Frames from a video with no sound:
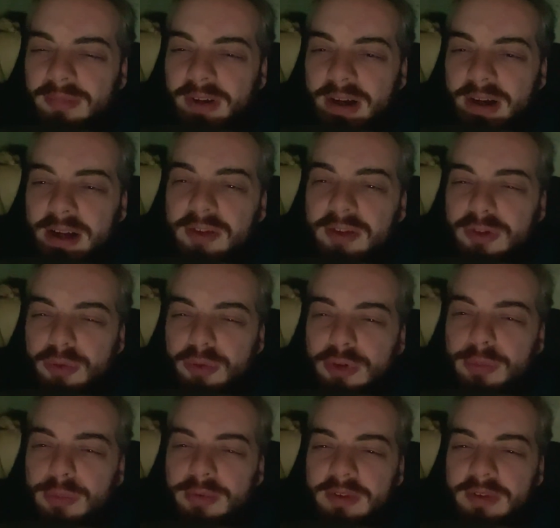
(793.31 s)
I had to do a
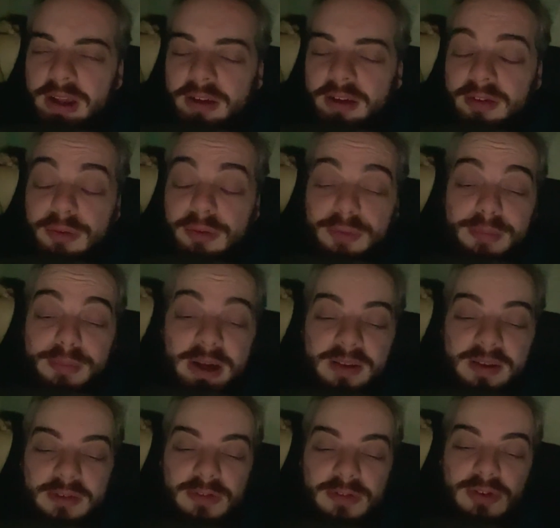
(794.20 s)
double take because it was
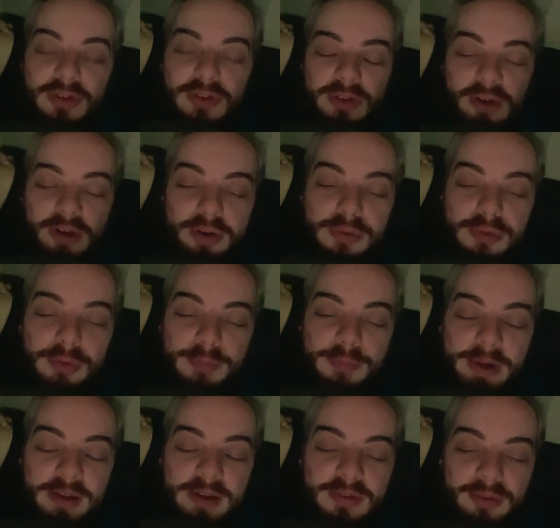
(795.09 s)
massive. It took the whole
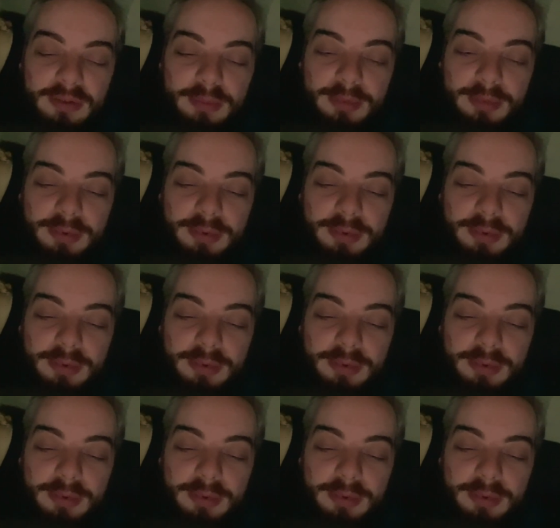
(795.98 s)
space up